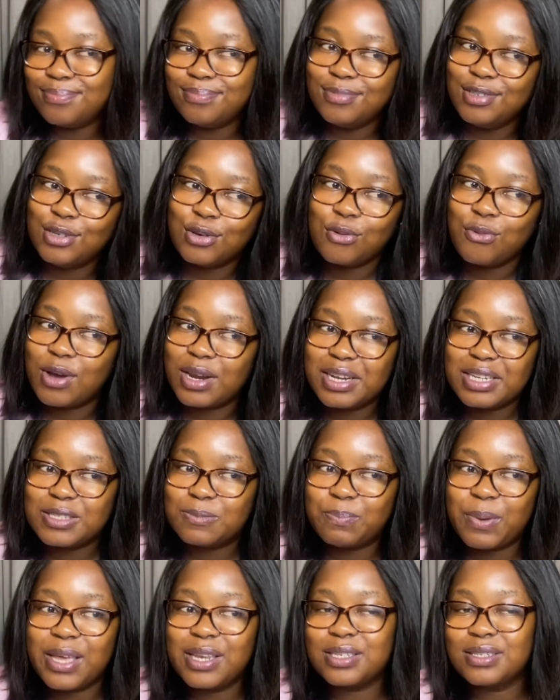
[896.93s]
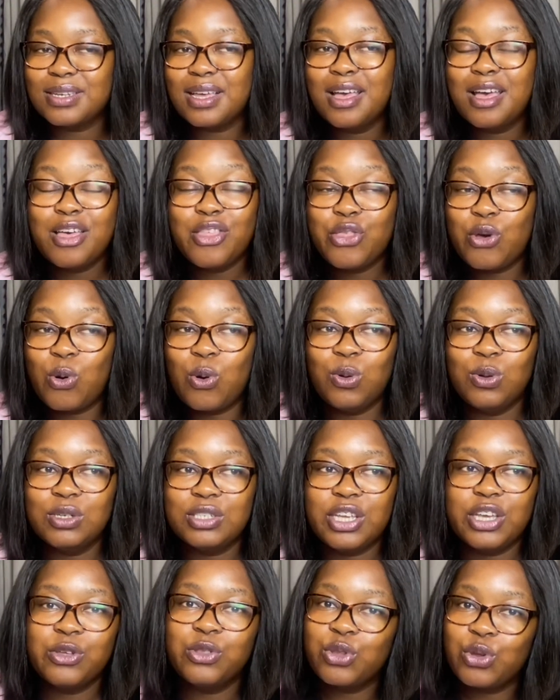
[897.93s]
don't want to spend the whole
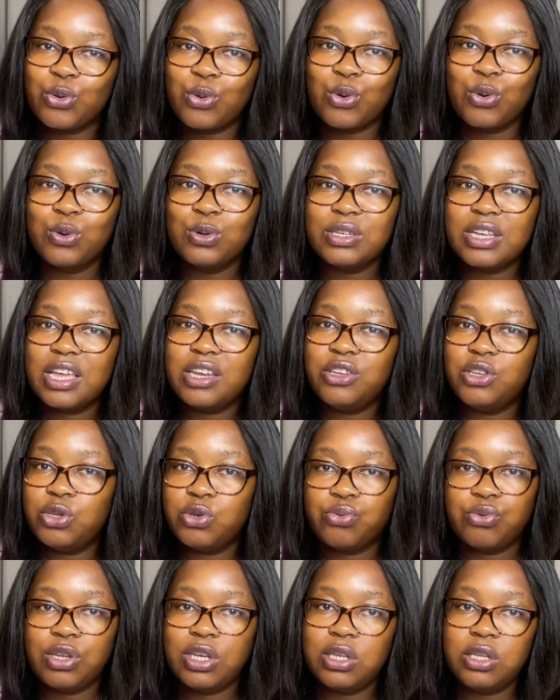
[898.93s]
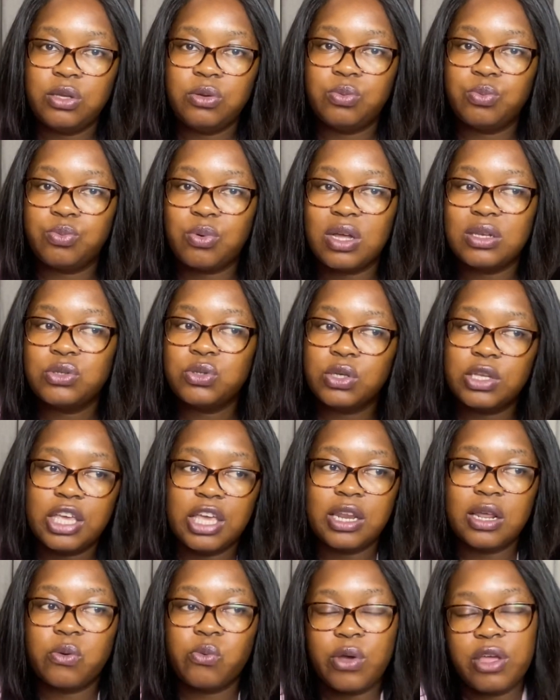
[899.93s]
day on the road and you really want to get
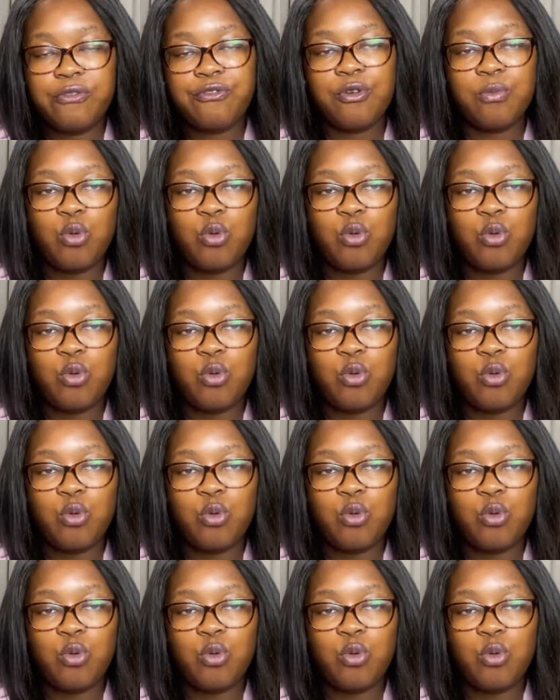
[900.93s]
away from